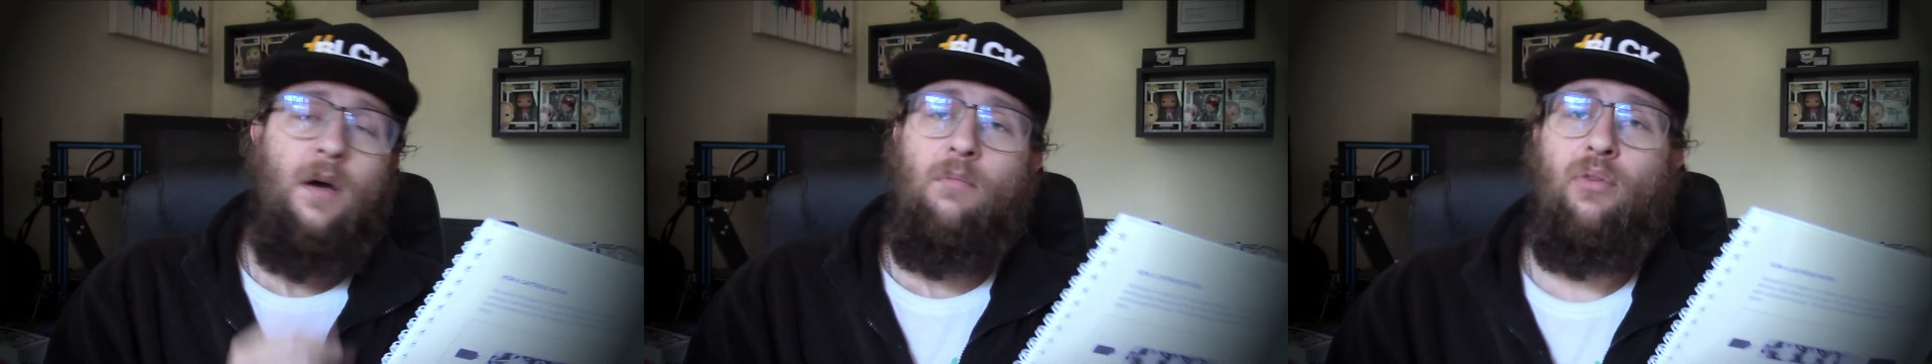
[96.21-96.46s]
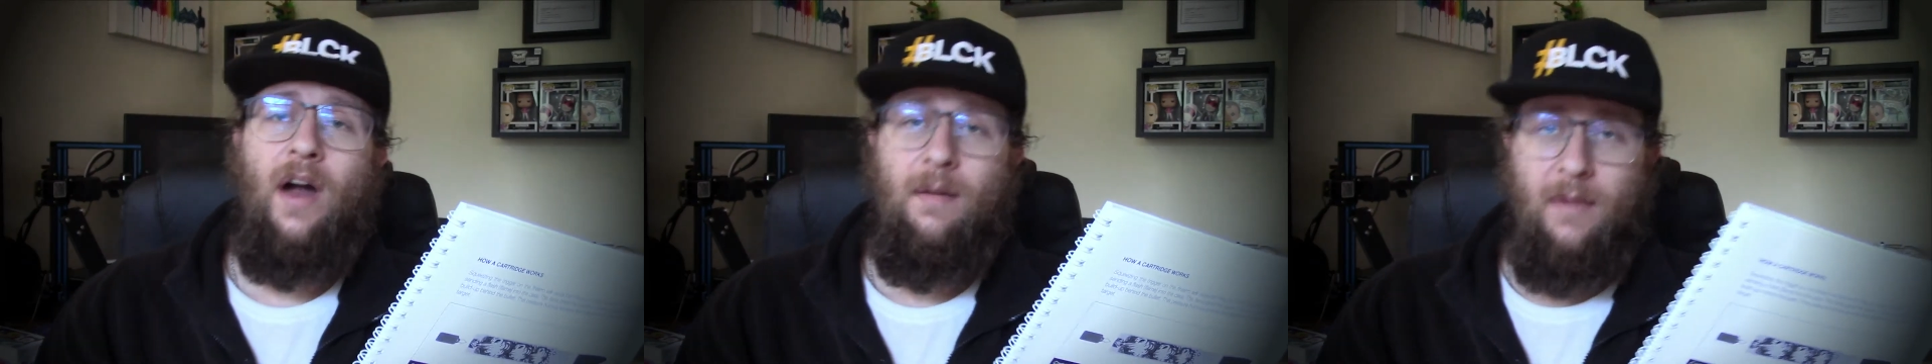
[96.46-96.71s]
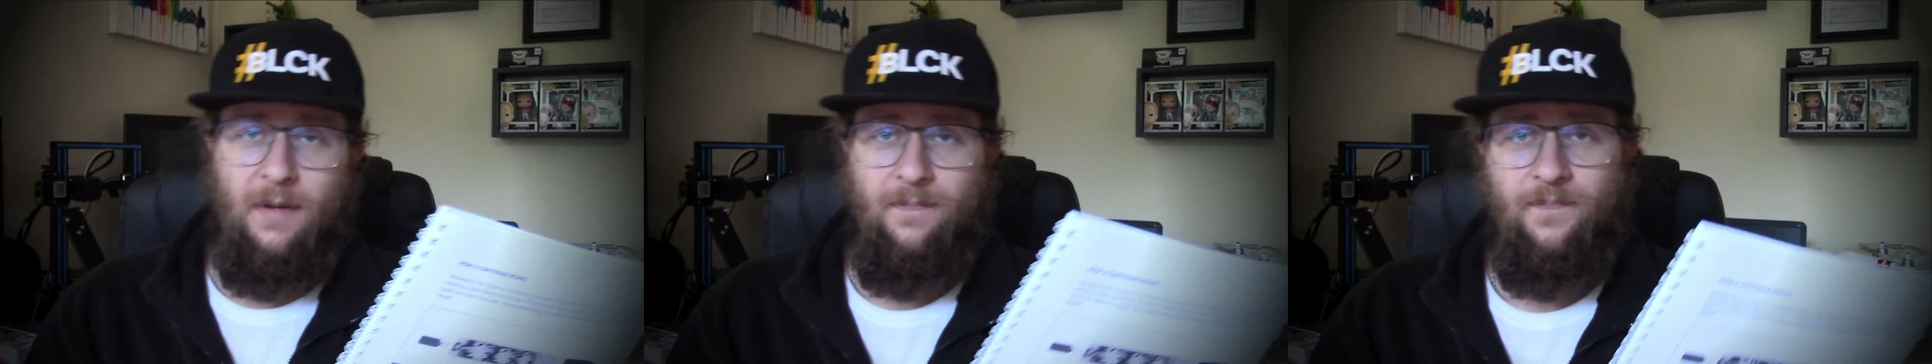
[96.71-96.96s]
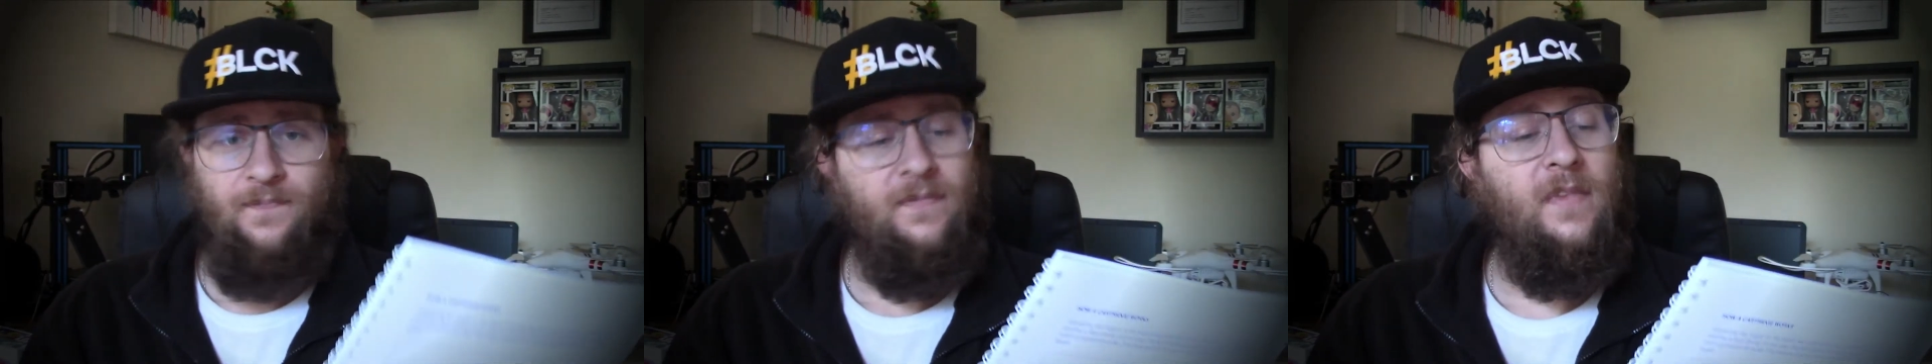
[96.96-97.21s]
Primer.
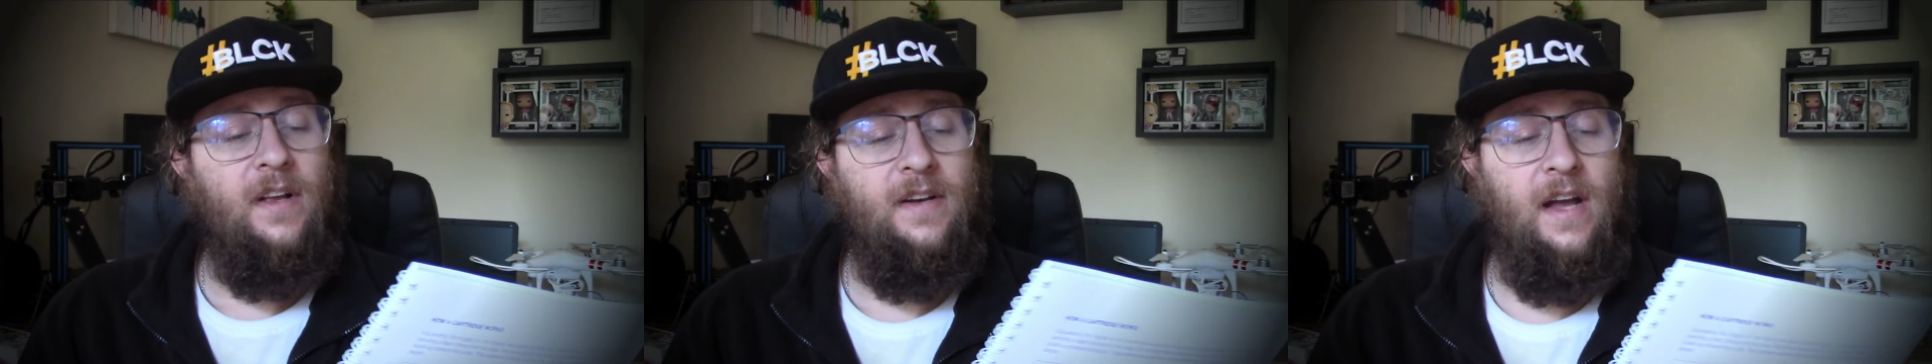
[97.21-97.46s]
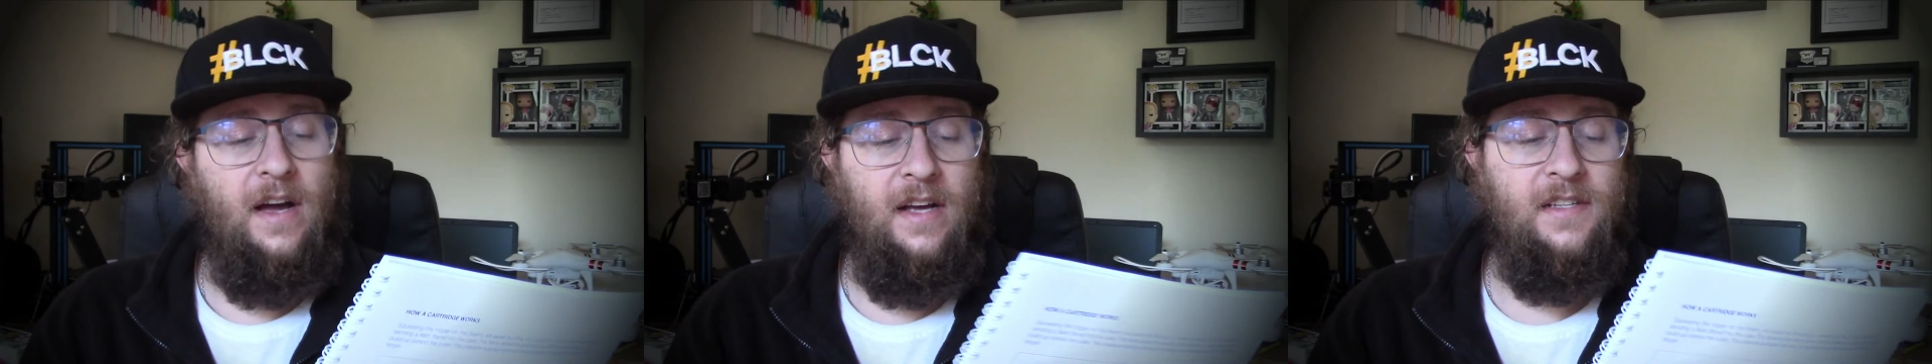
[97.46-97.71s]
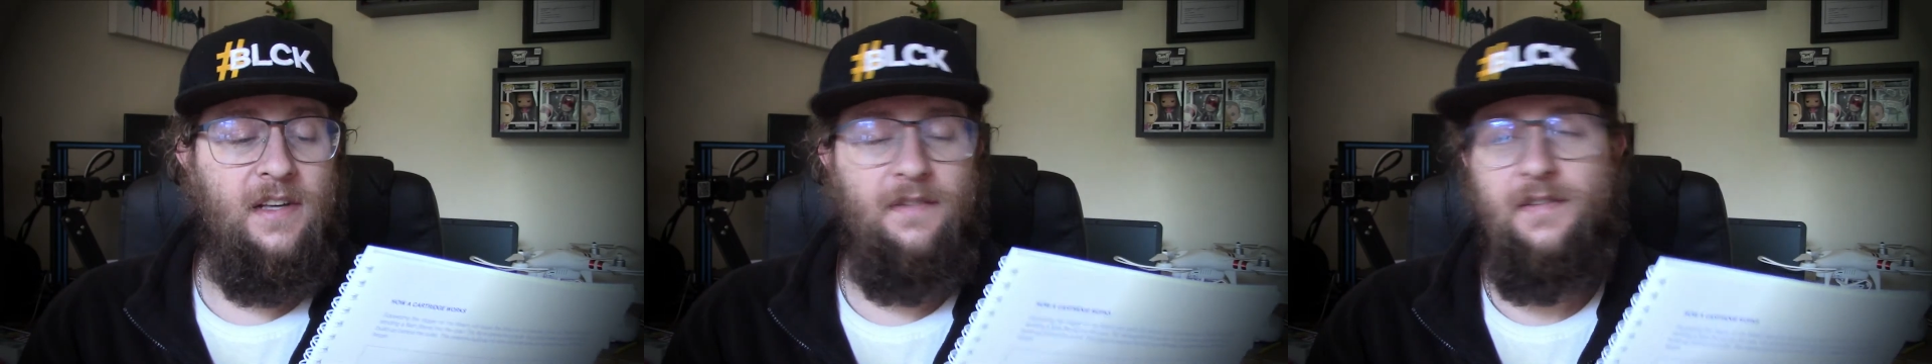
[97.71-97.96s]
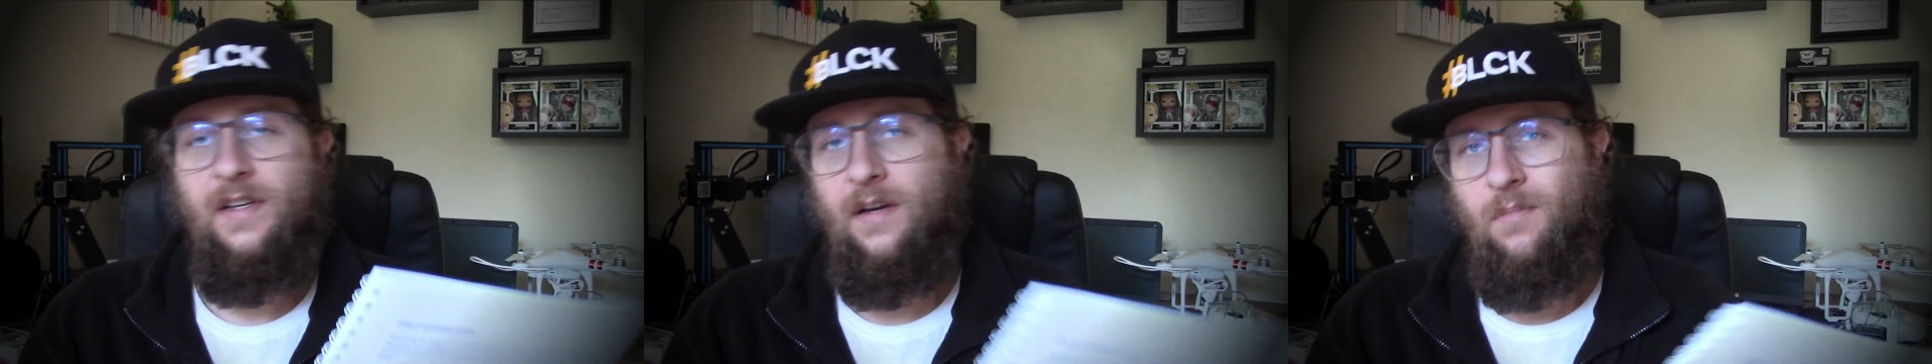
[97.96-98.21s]
Now, as I've
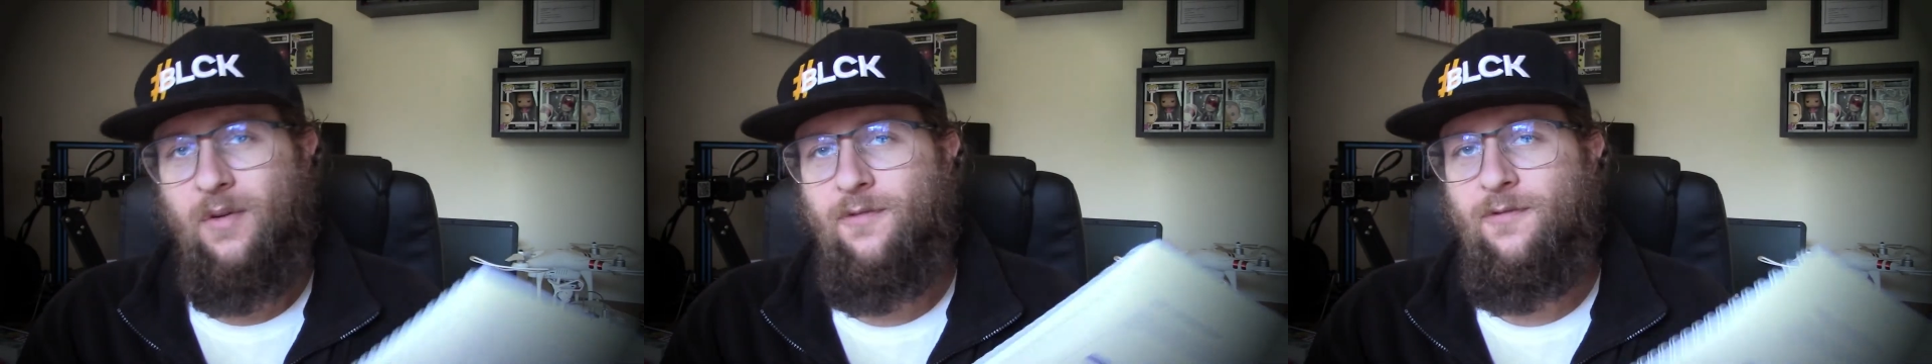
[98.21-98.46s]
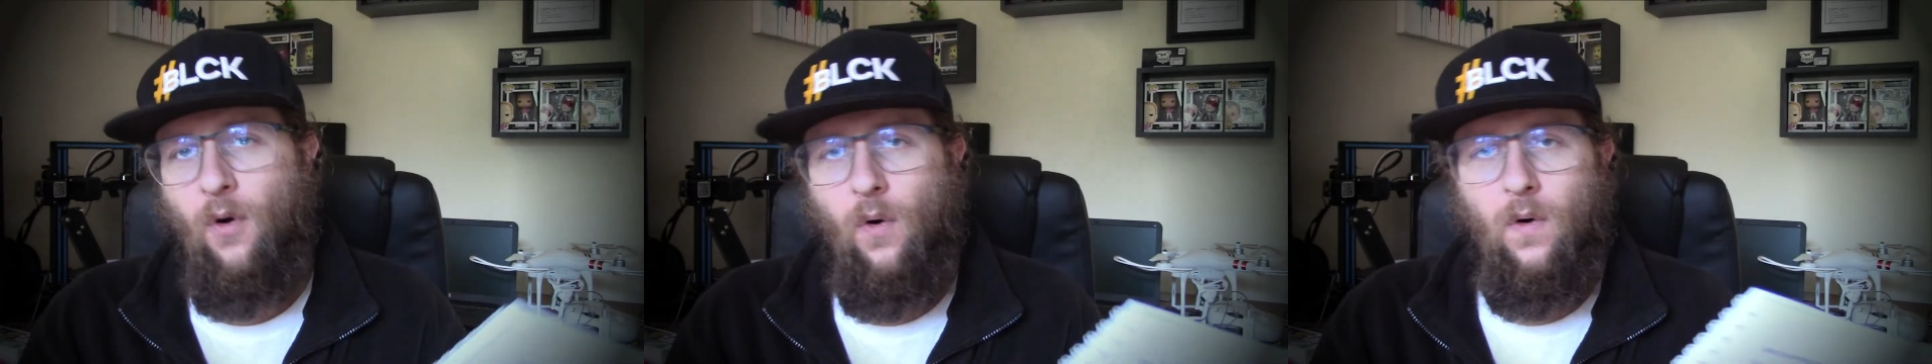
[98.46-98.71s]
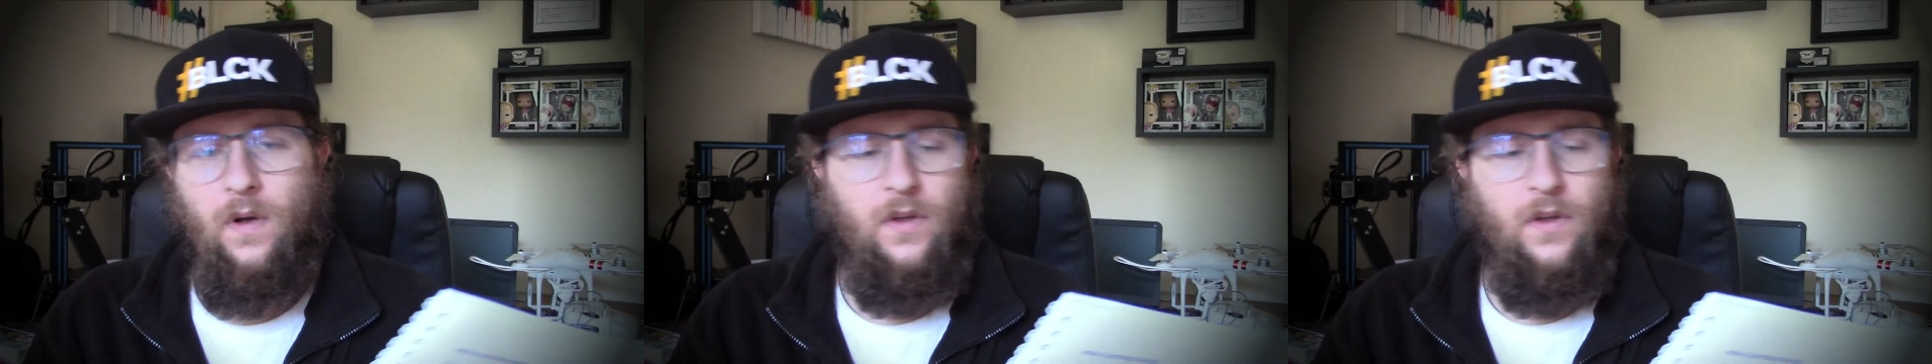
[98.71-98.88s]
said before,